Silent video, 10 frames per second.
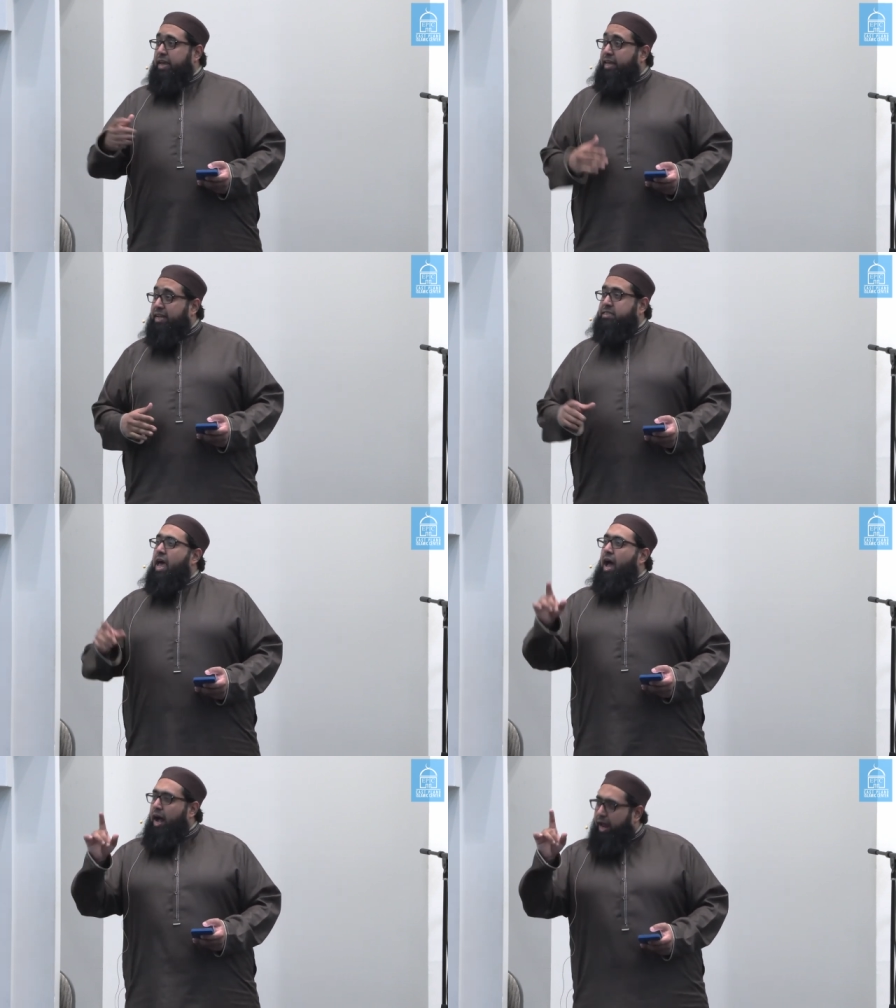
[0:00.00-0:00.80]
say, yes,
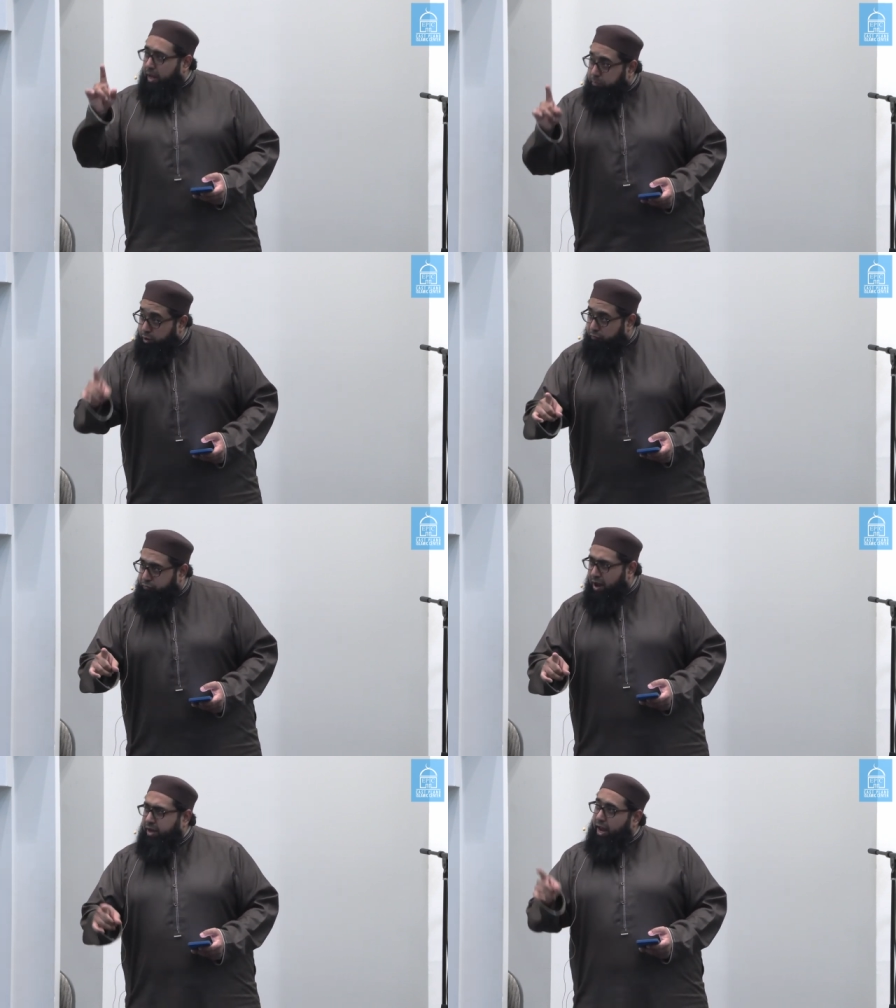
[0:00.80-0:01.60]
I am your
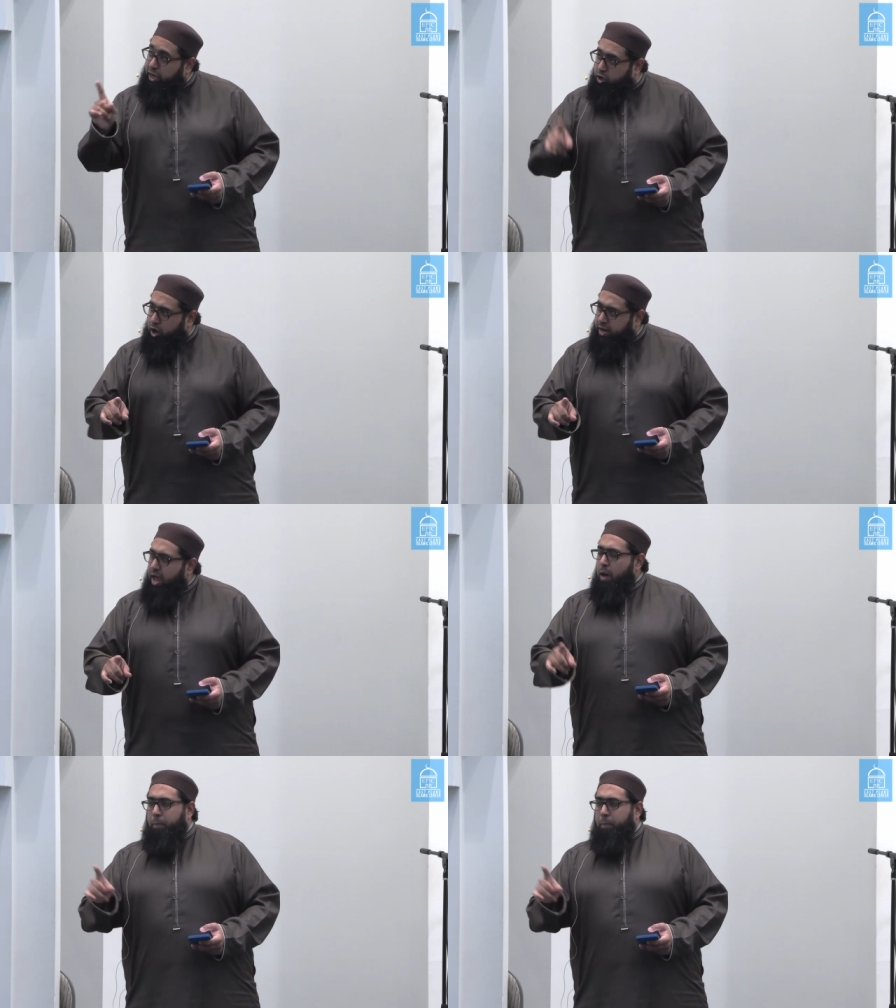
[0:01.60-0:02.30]
friend and good.